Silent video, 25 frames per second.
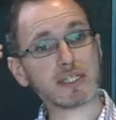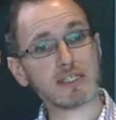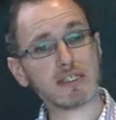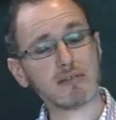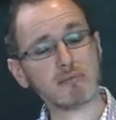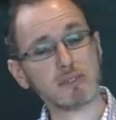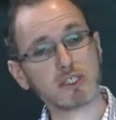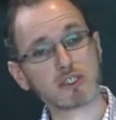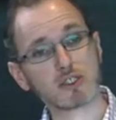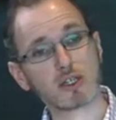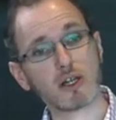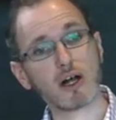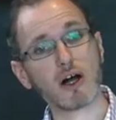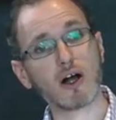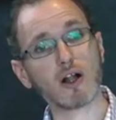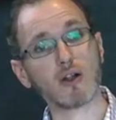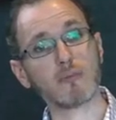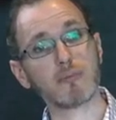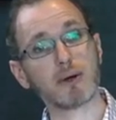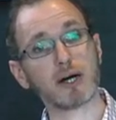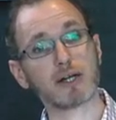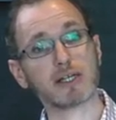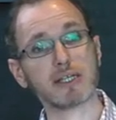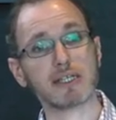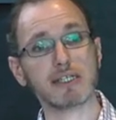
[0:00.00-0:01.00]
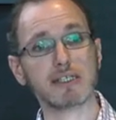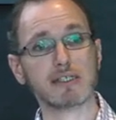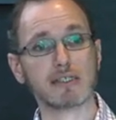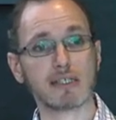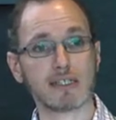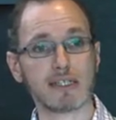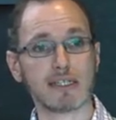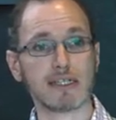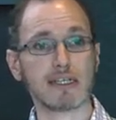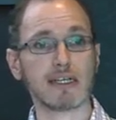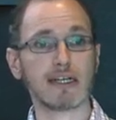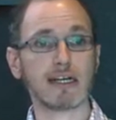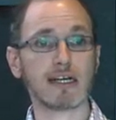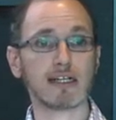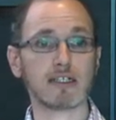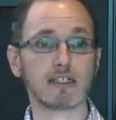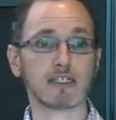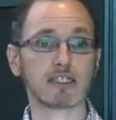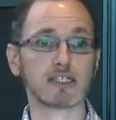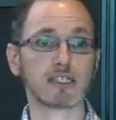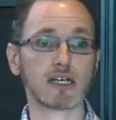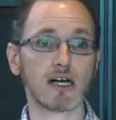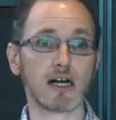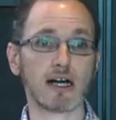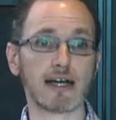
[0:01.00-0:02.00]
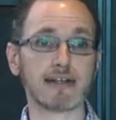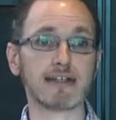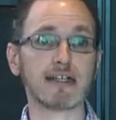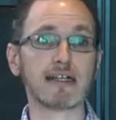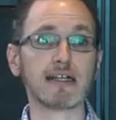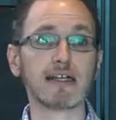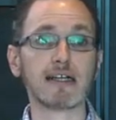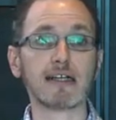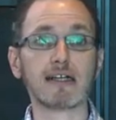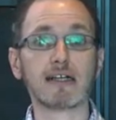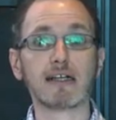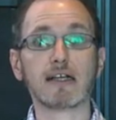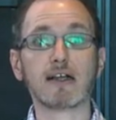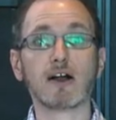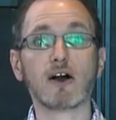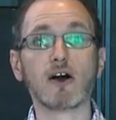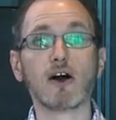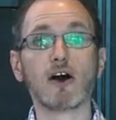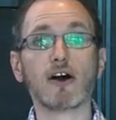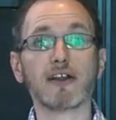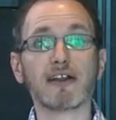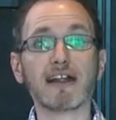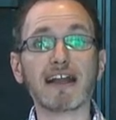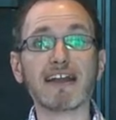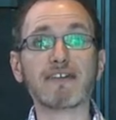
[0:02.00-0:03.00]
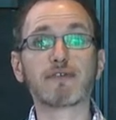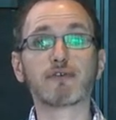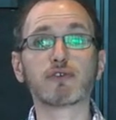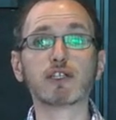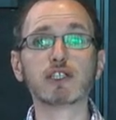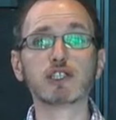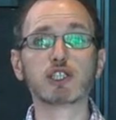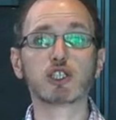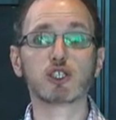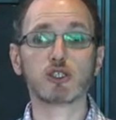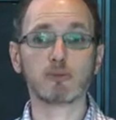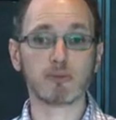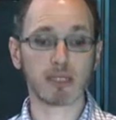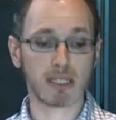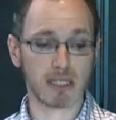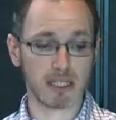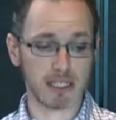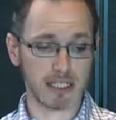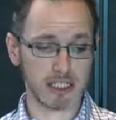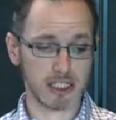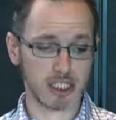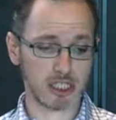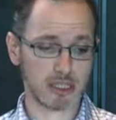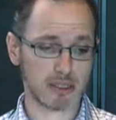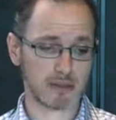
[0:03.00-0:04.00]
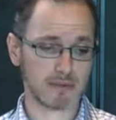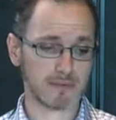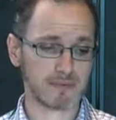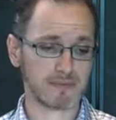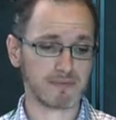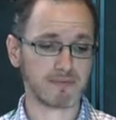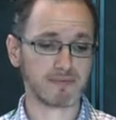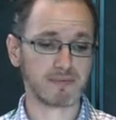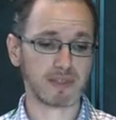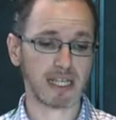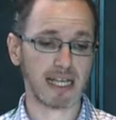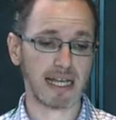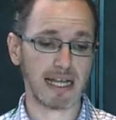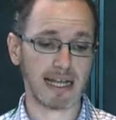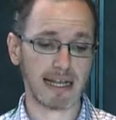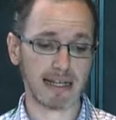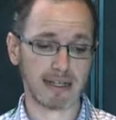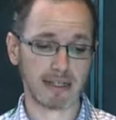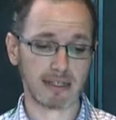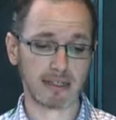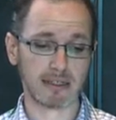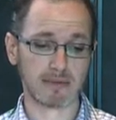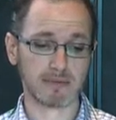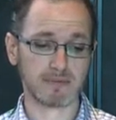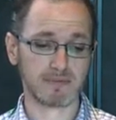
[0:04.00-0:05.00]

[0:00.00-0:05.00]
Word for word: we can image the whole body and decide on every tumour lesion uh,